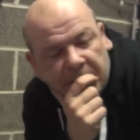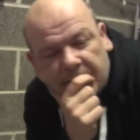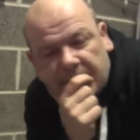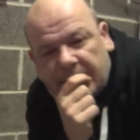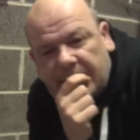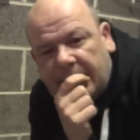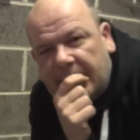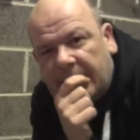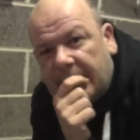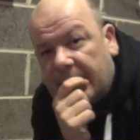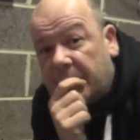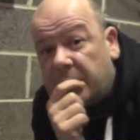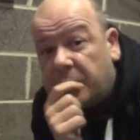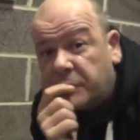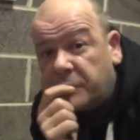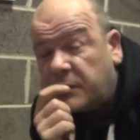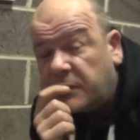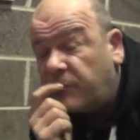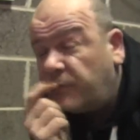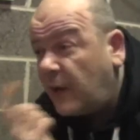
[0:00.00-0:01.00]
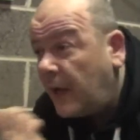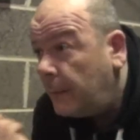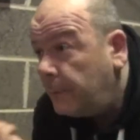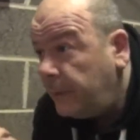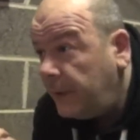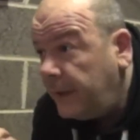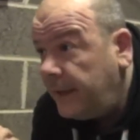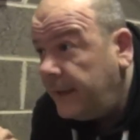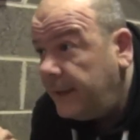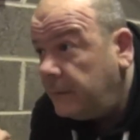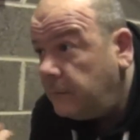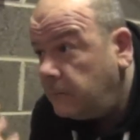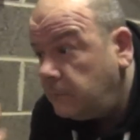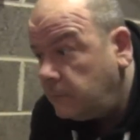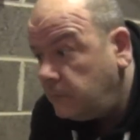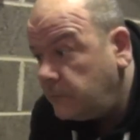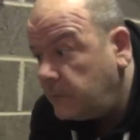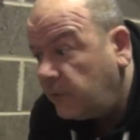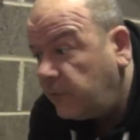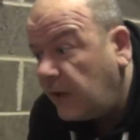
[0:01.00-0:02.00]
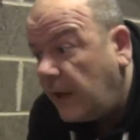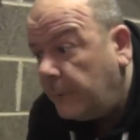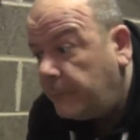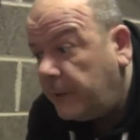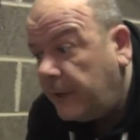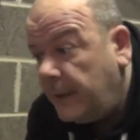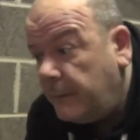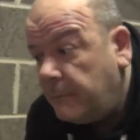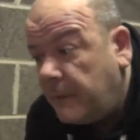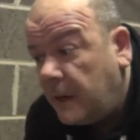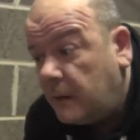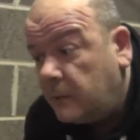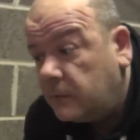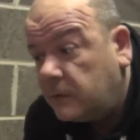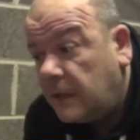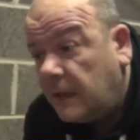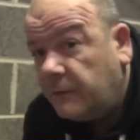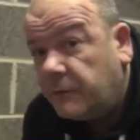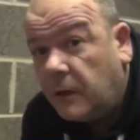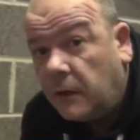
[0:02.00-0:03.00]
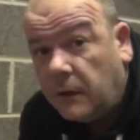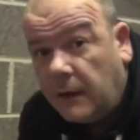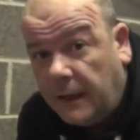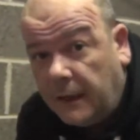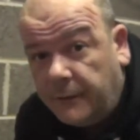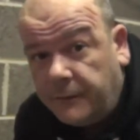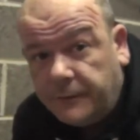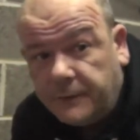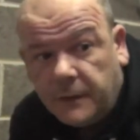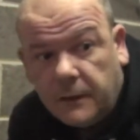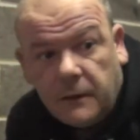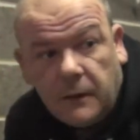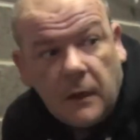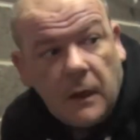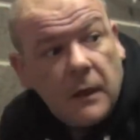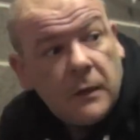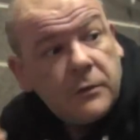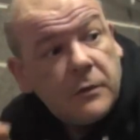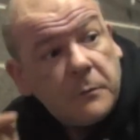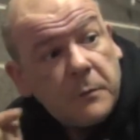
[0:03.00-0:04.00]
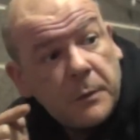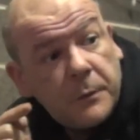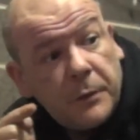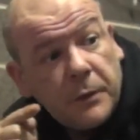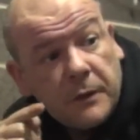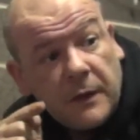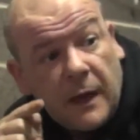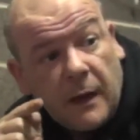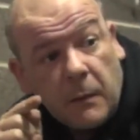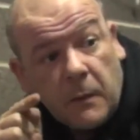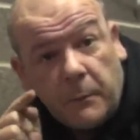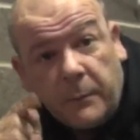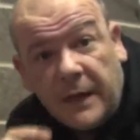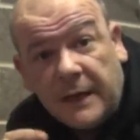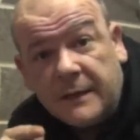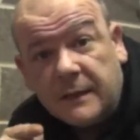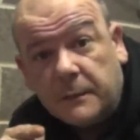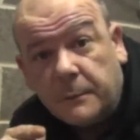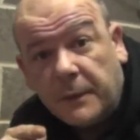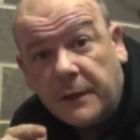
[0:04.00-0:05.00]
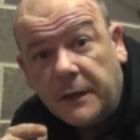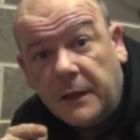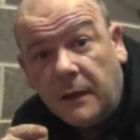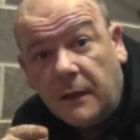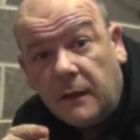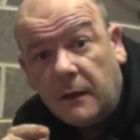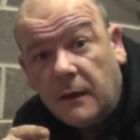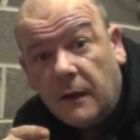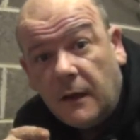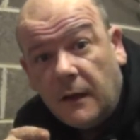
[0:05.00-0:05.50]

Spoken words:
And there is a flat plate the flat plate mount that I've got left, so I'm going to put that on the back of the bike,